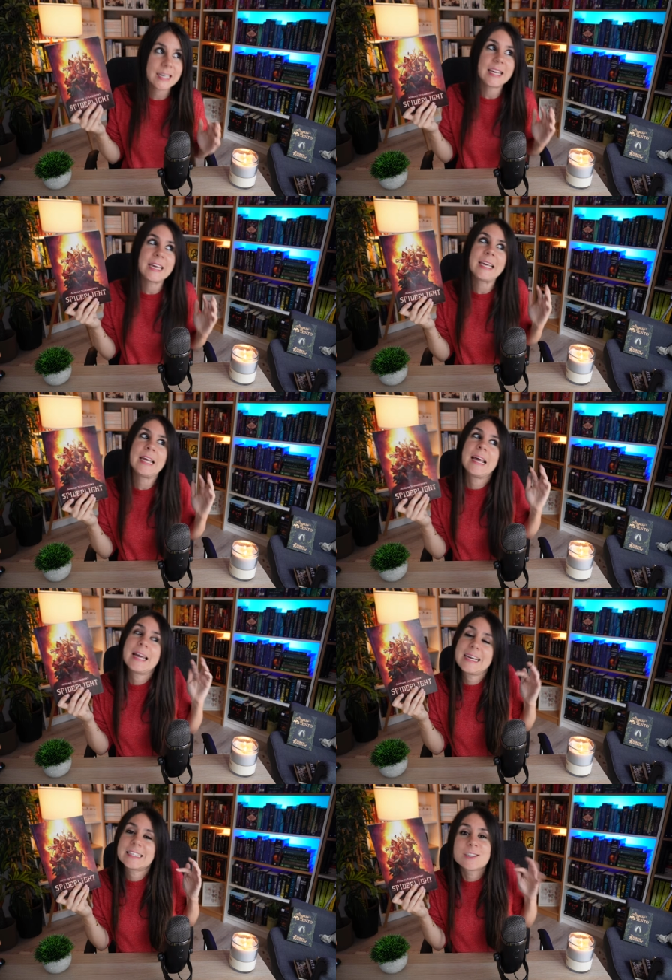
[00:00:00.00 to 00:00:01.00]
He
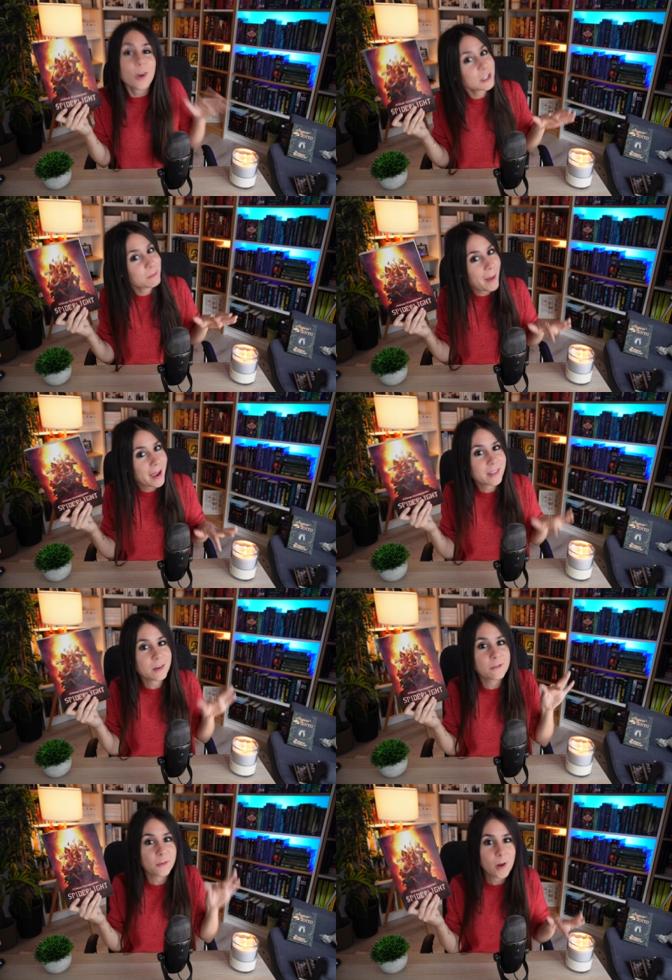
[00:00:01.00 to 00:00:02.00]
is not a
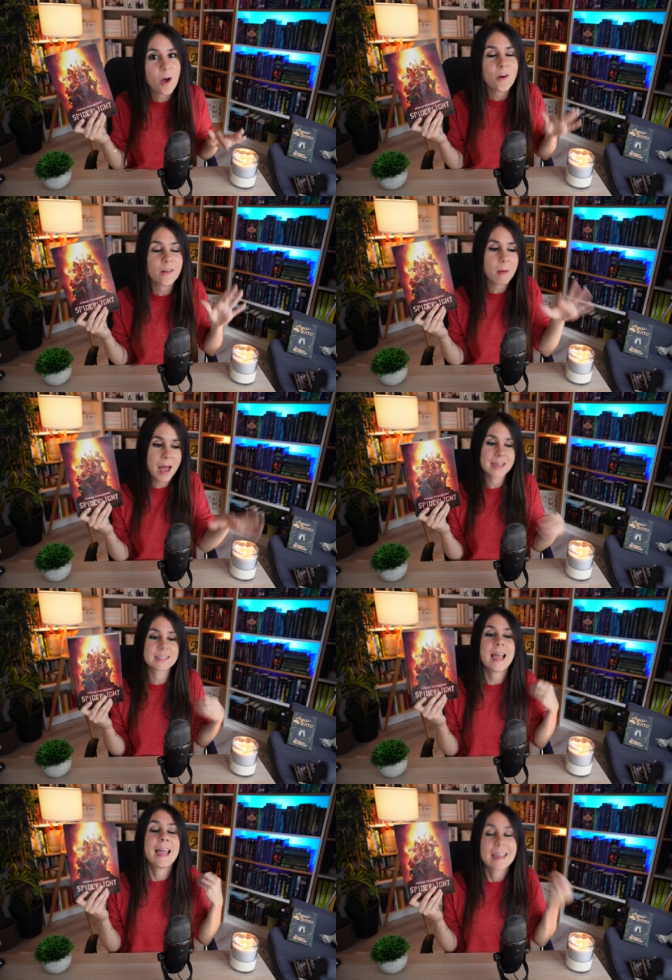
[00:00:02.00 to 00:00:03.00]
spider for long,
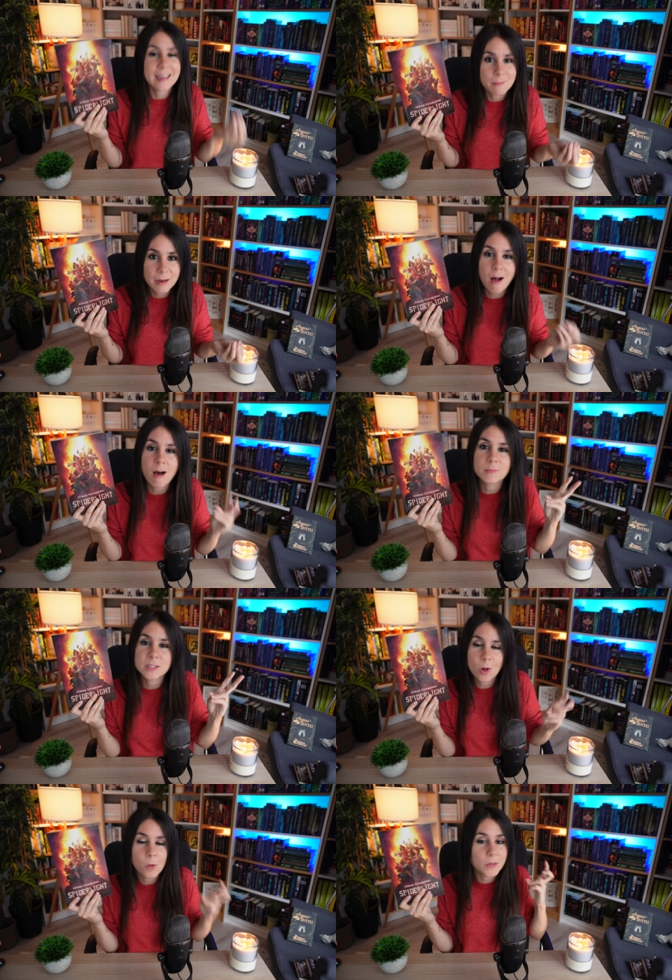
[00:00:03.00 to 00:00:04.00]
as he
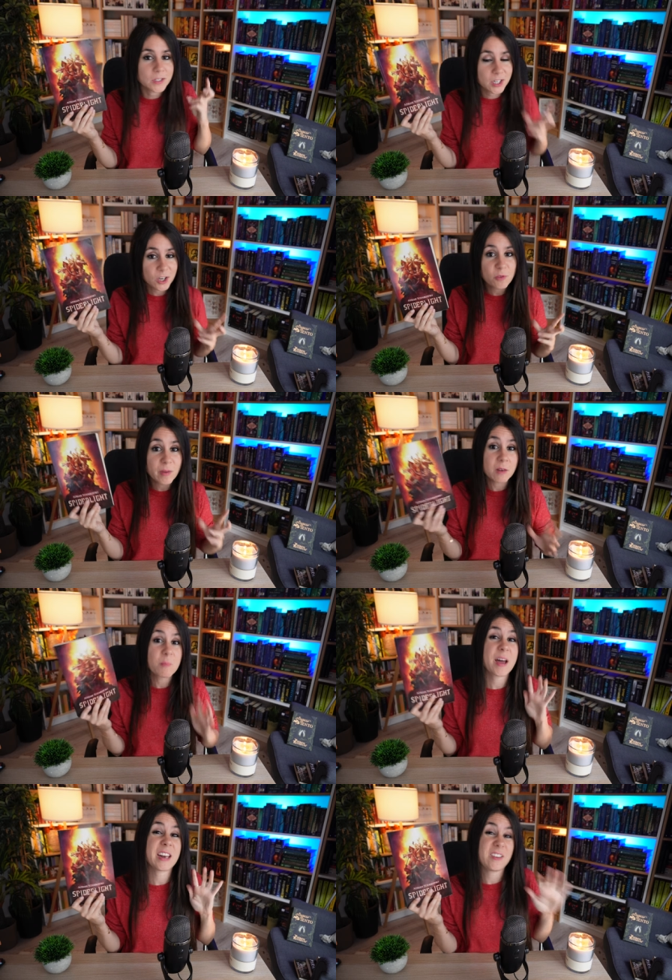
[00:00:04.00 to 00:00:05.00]
becomes almost a human,
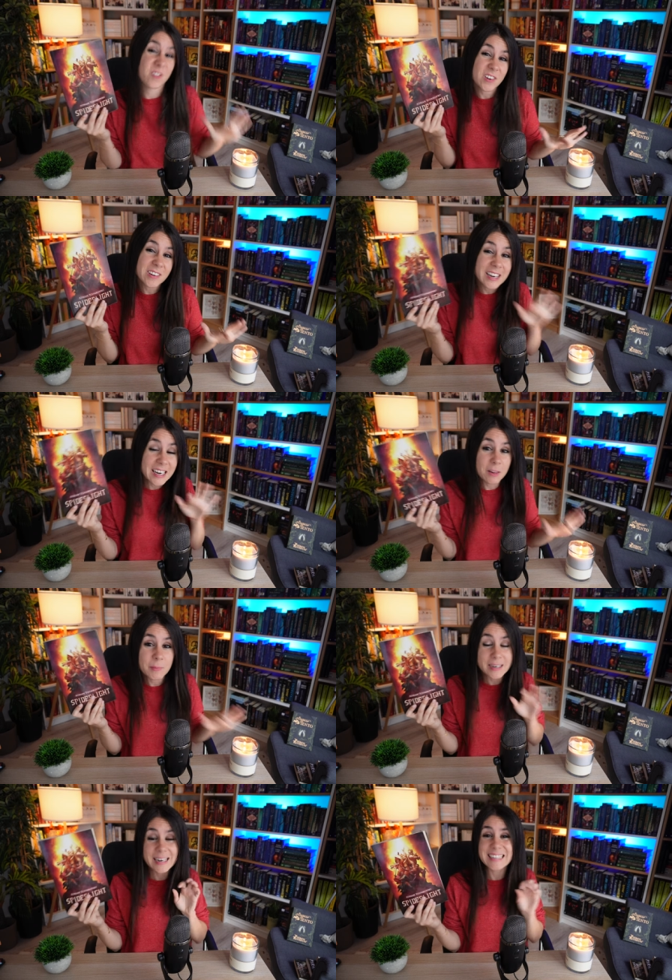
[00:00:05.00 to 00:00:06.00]
but if you're a little
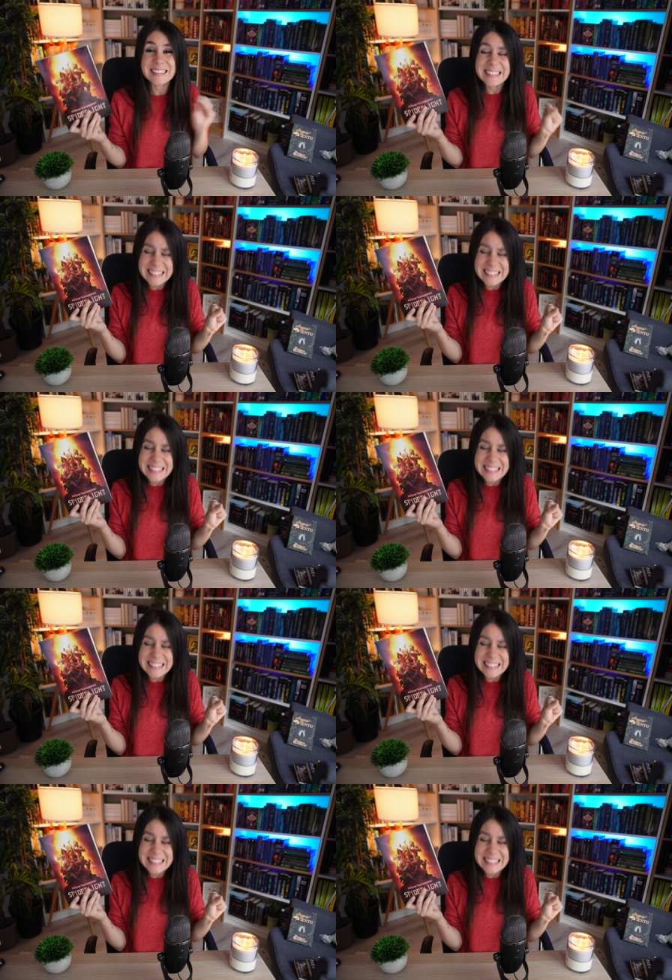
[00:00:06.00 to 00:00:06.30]
bit like,